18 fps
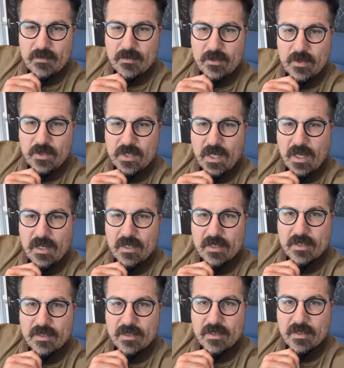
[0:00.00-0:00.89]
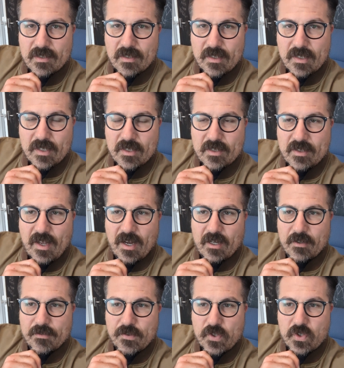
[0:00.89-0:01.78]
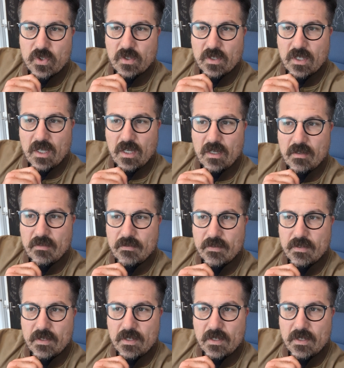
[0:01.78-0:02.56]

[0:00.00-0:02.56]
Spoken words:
who taught us sacrificial love.